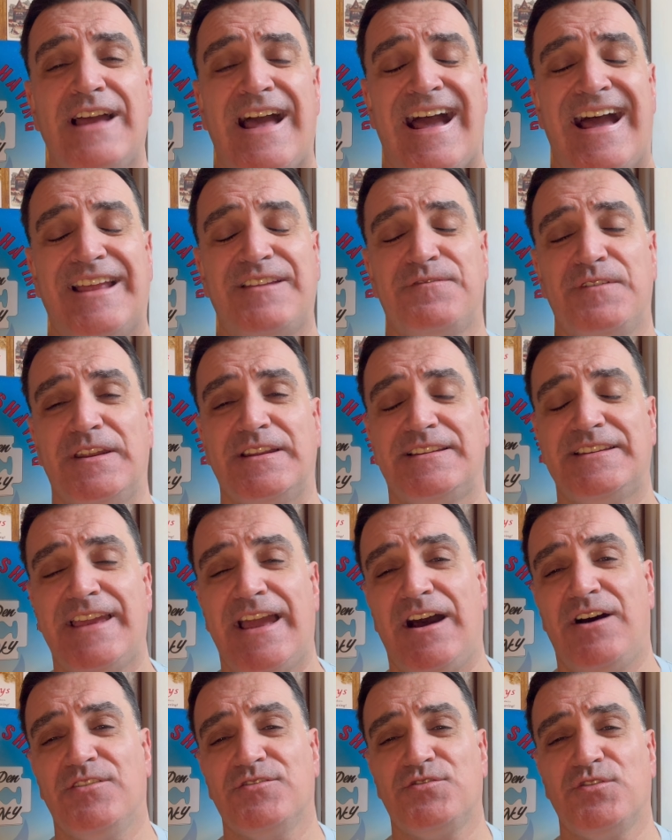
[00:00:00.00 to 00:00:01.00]
advent
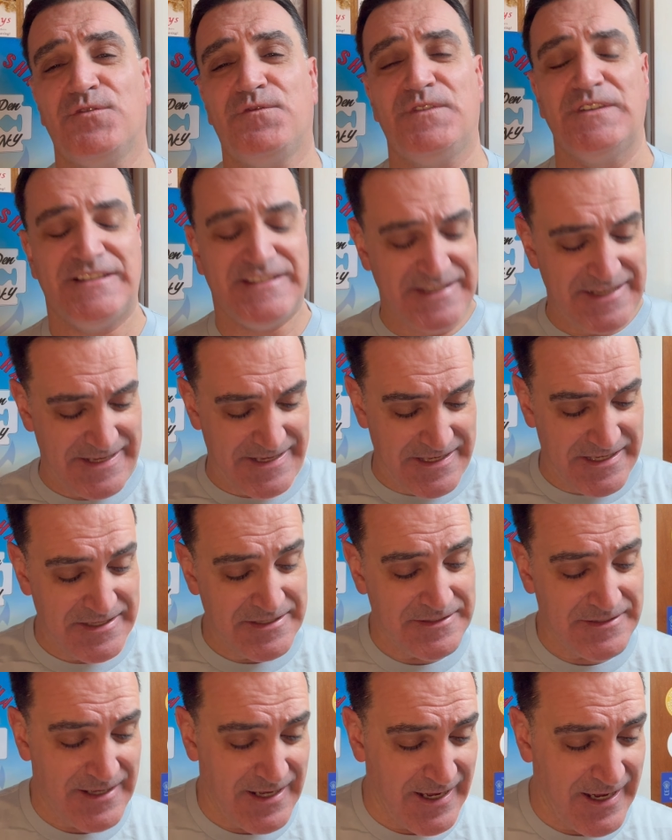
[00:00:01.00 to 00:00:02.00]
calendar fatigue,
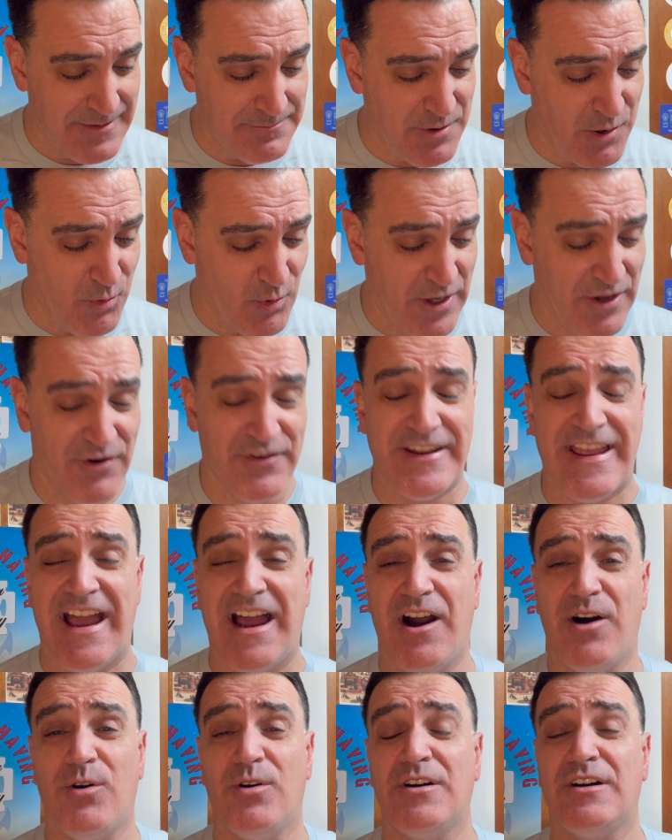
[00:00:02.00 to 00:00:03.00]
uh, but we are
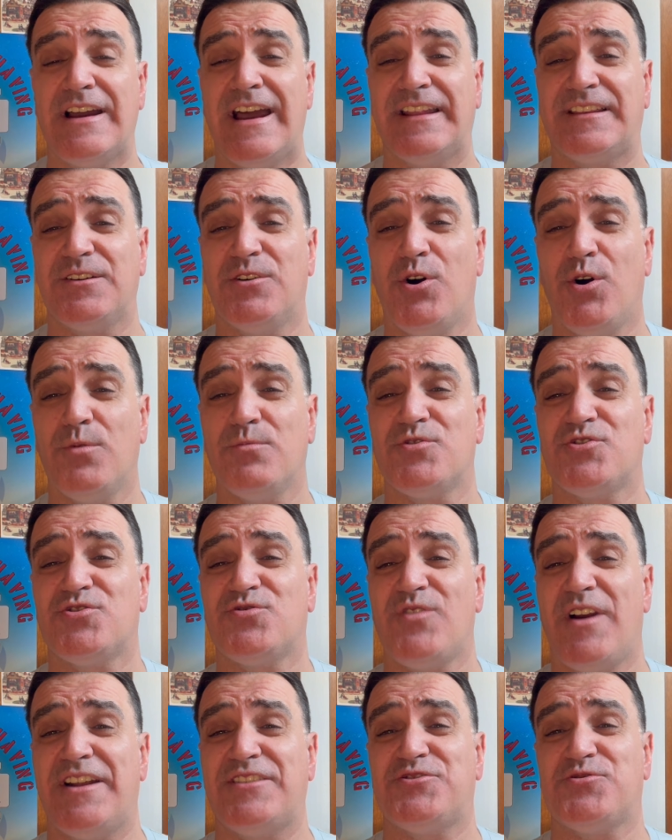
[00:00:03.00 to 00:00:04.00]
now at the home
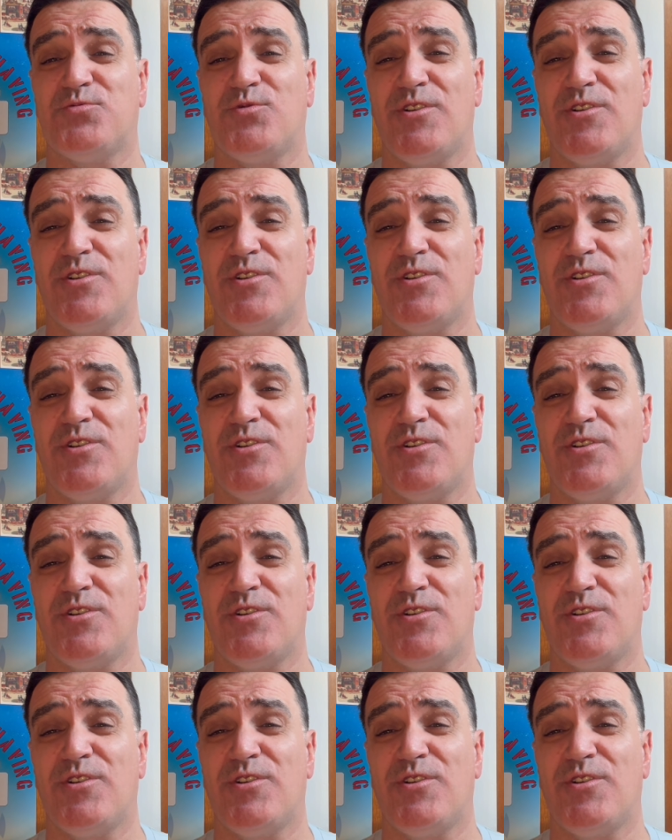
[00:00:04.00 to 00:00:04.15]
stretch.